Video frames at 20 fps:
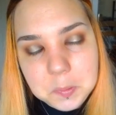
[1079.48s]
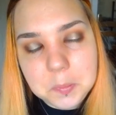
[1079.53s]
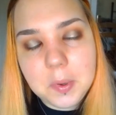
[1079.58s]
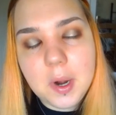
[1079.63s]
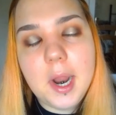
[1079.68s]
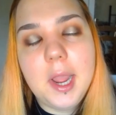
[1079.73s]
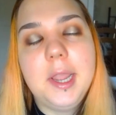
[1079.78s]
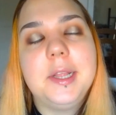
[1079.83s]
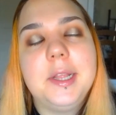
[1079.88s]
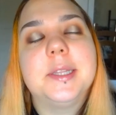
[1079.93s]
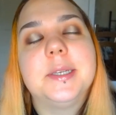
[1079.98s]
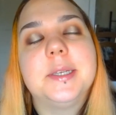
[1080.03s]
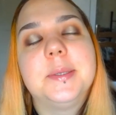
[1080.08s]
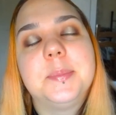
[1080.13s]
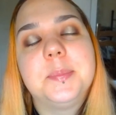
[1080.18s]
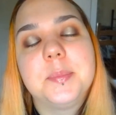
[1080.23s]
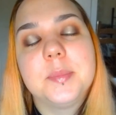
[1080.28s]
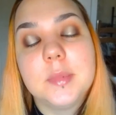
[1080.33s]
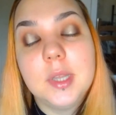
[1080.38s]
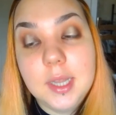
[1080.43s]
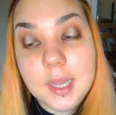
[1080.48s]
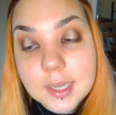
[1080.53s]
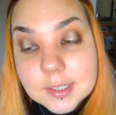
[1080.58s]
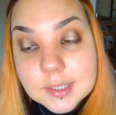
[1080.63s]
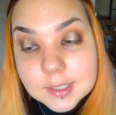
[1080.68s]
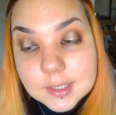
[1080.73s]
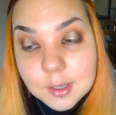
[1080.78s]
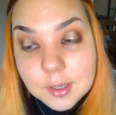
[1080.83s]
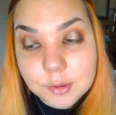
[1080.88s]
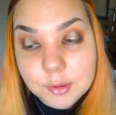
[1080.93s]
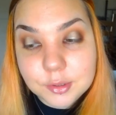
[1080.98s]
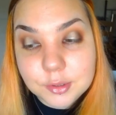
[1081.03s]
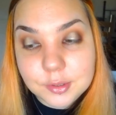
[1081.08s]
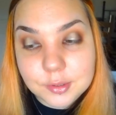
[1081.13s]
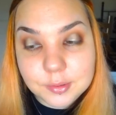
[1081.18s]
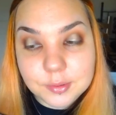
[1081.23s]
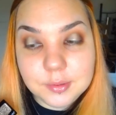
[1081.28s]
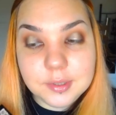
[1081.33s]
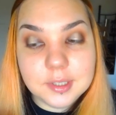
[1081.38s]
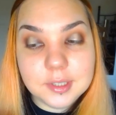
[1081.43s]
Right, let's go
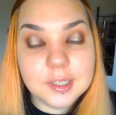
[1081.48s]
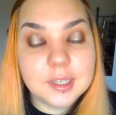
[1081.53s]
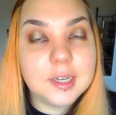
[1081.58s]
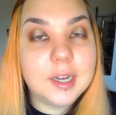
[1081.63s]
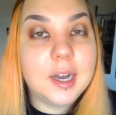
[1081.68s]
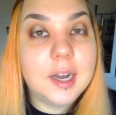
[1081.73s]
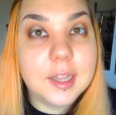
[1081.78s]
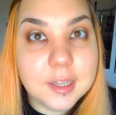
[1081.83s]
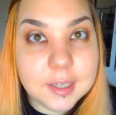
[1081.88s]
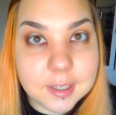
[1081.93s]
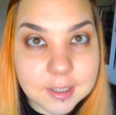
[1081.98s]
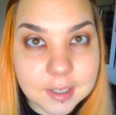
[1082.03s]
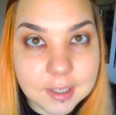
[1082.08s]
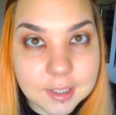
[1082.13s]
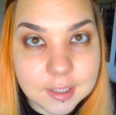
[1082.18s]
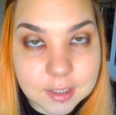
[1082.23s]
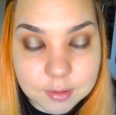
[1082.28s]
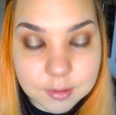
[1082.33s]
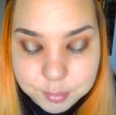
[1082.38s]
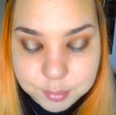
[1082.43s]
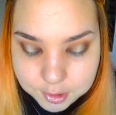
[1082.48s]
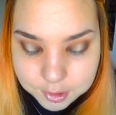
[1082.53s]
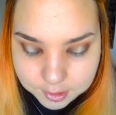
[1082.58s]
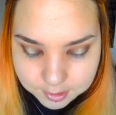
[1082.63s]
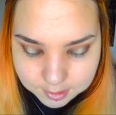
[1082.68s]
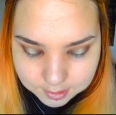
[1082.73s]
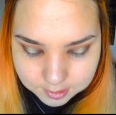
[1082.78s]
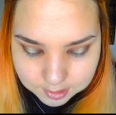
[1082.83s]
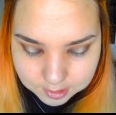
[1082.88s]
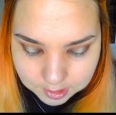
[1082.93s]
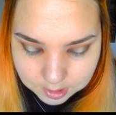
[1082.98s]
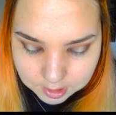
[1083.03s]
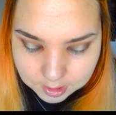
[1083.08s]
to the other glitter product.